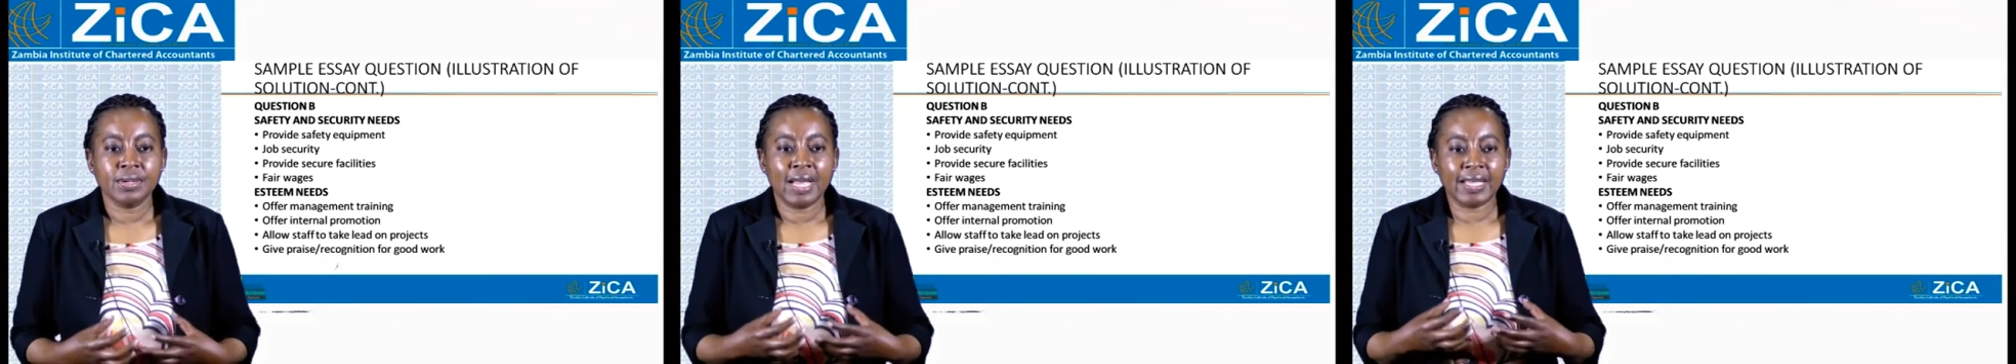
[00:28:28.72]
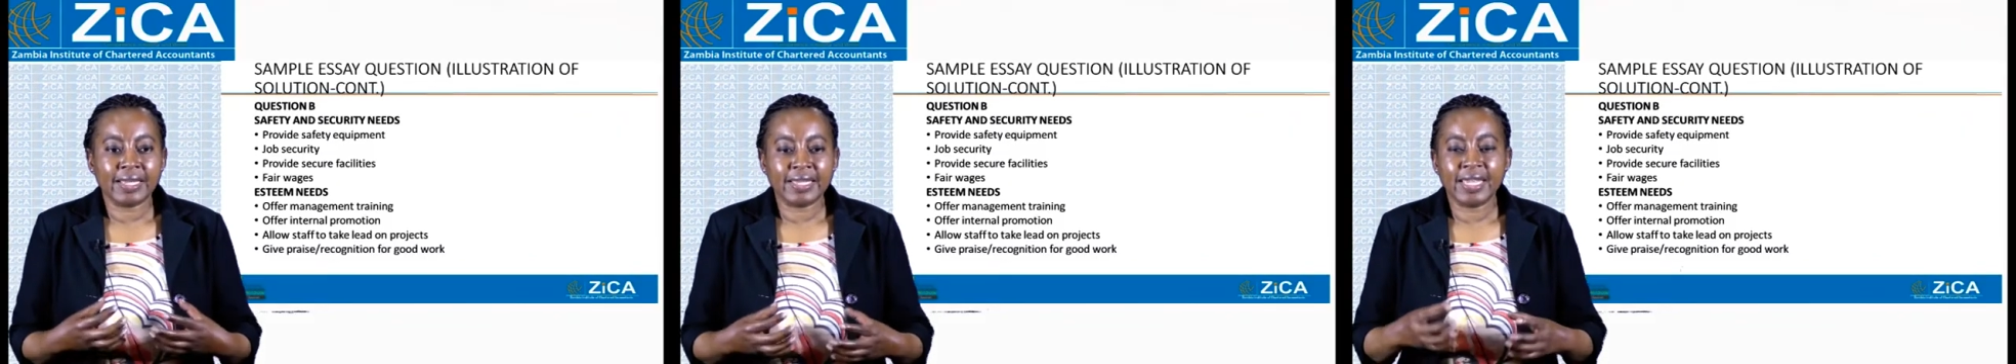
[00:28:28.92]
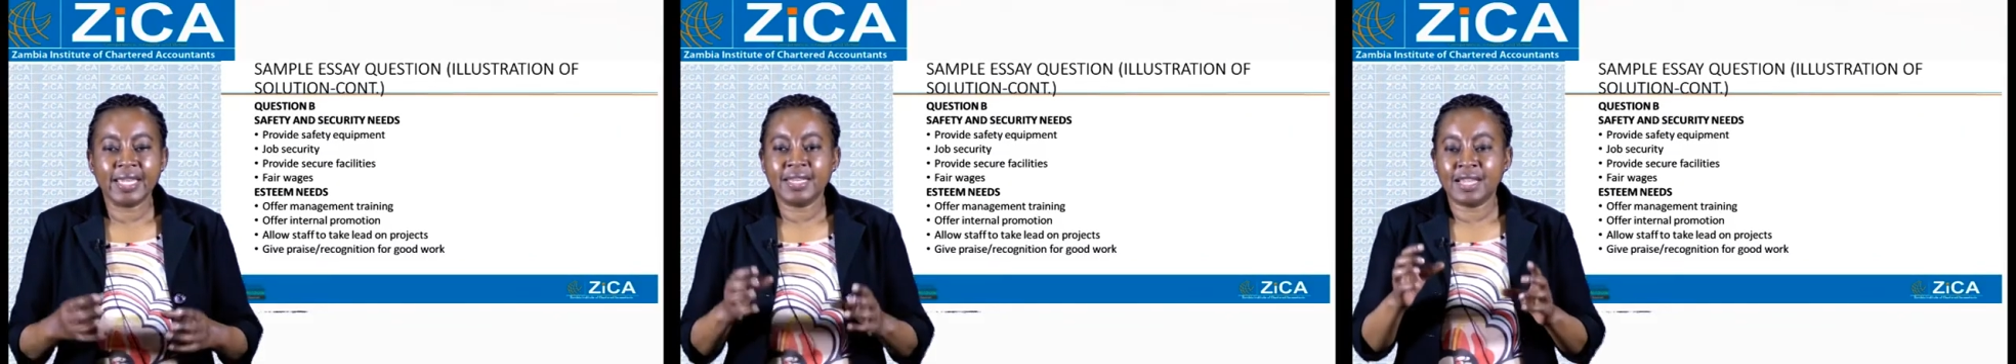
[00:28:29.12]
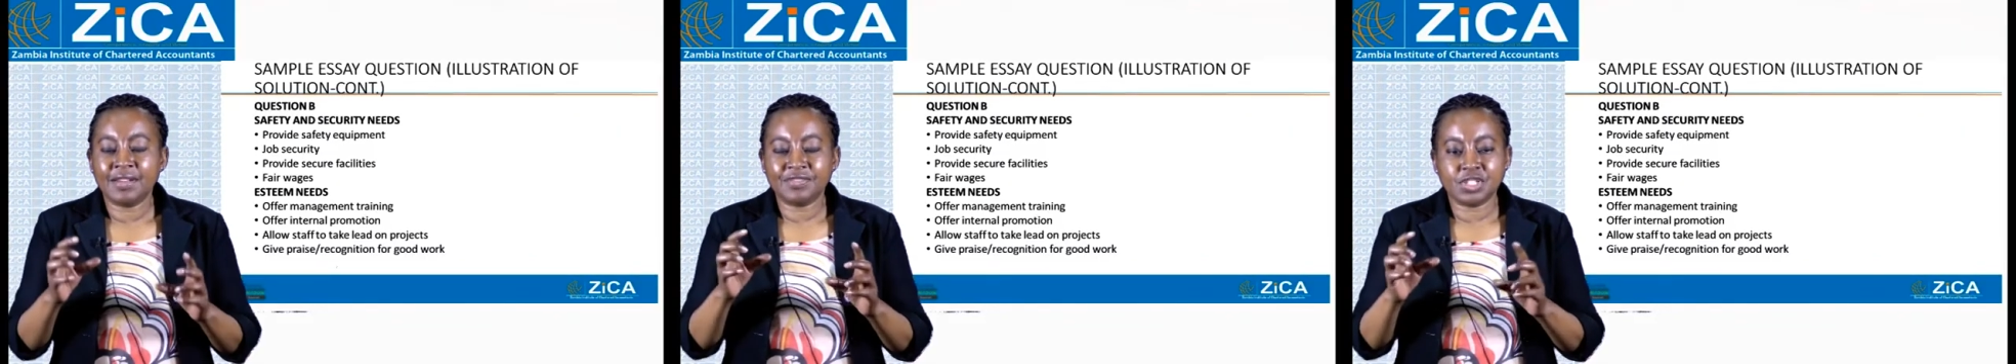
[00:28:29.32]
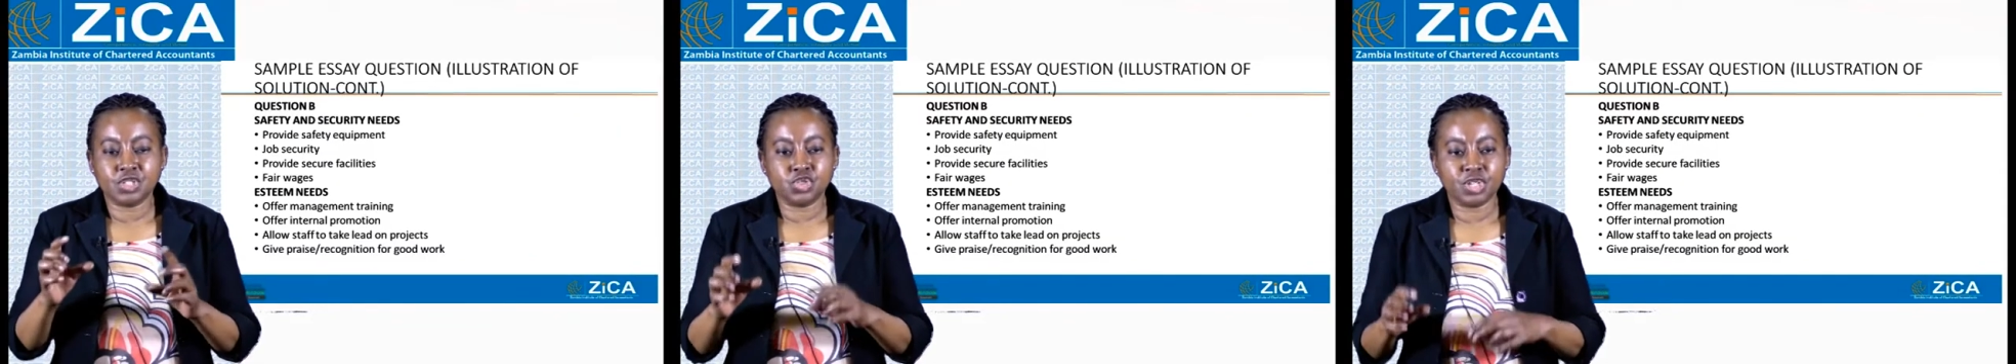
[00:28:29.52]
Again,
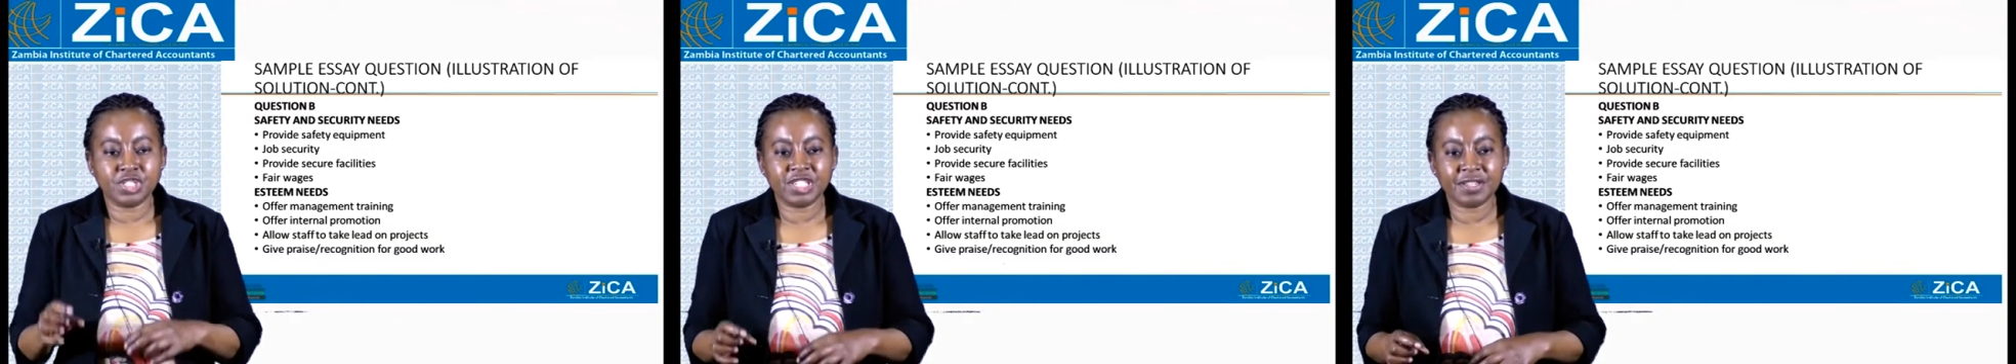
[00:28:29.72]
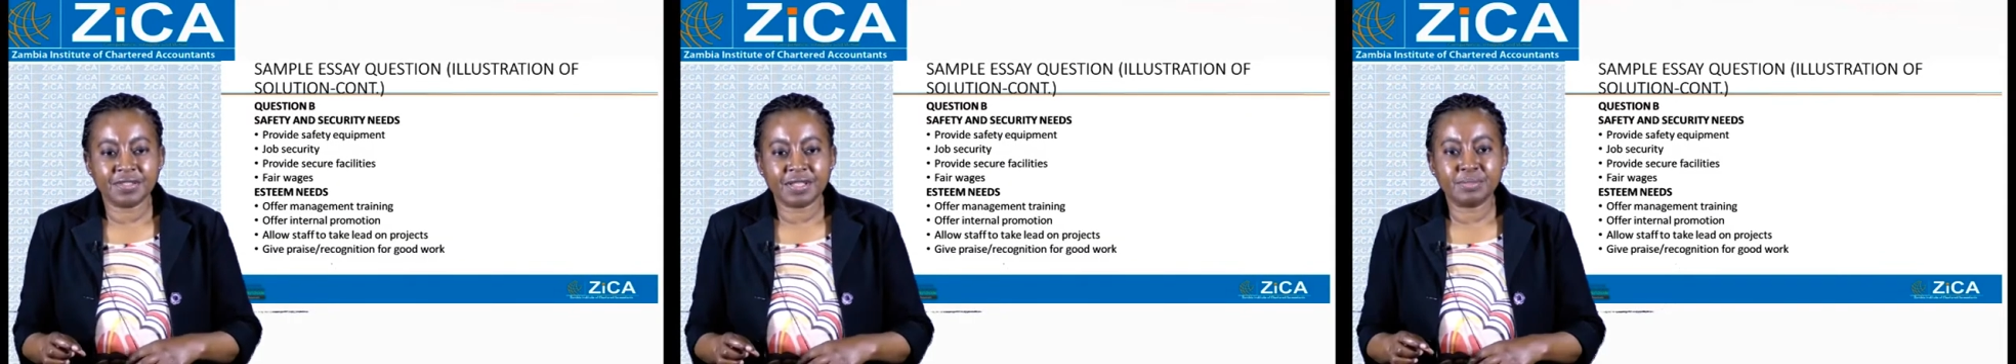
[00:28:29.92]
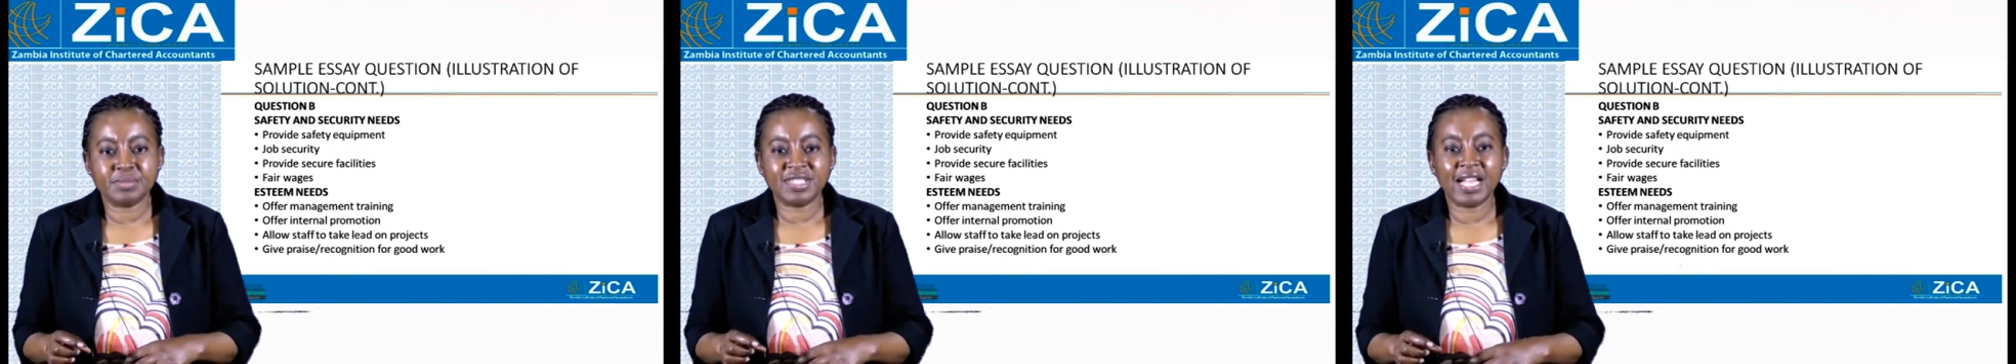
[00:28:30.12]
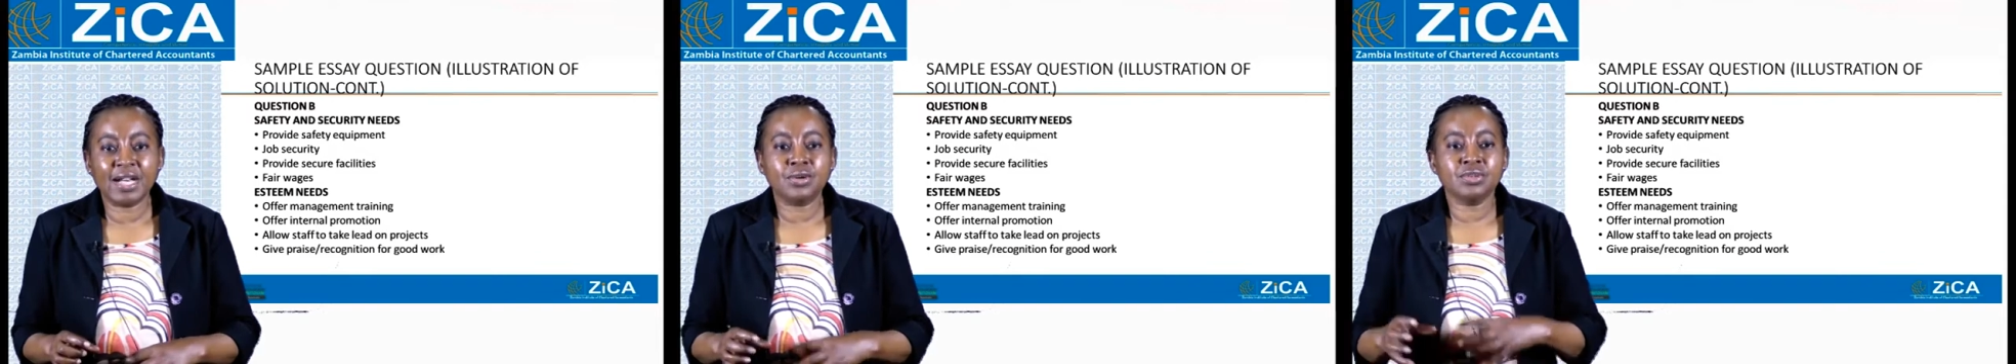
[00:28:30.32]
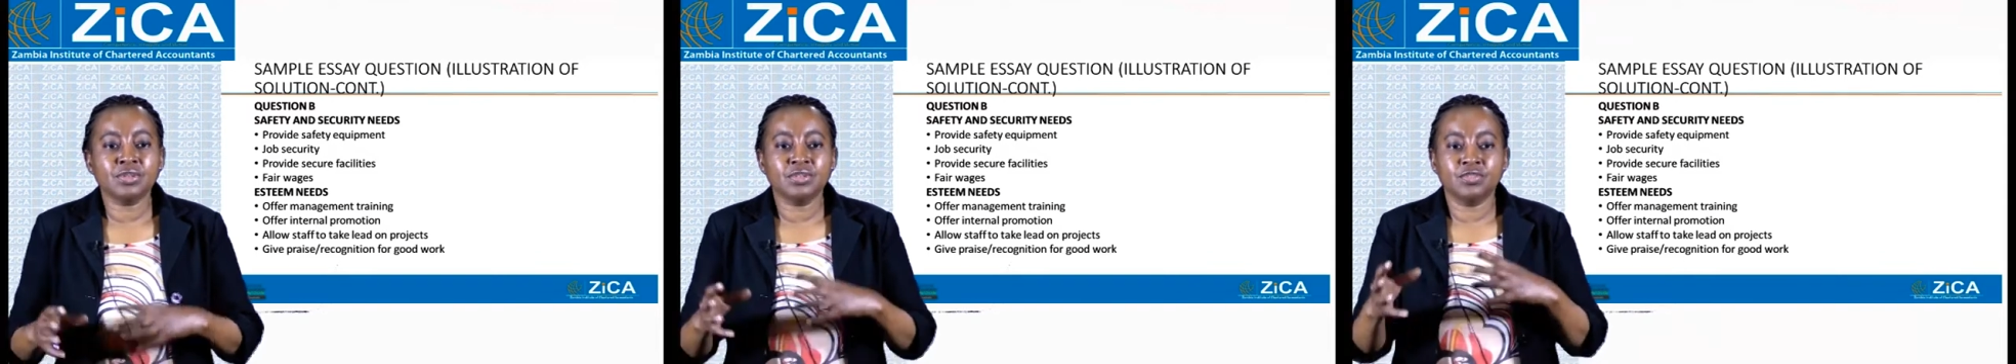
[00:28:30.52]
after jotting them
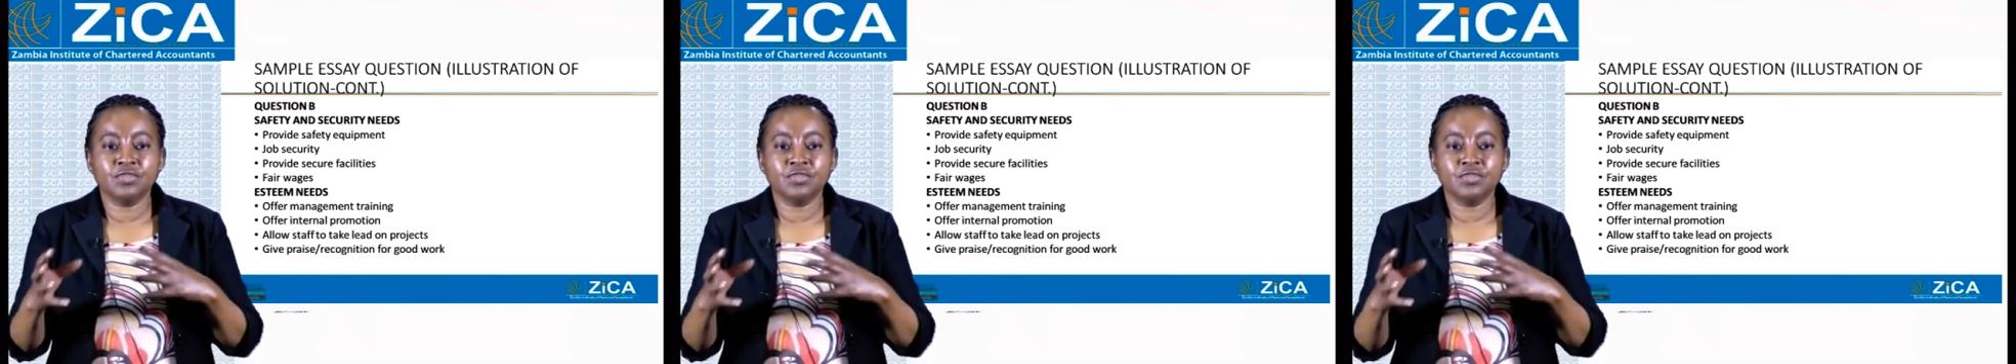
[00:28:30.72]
down,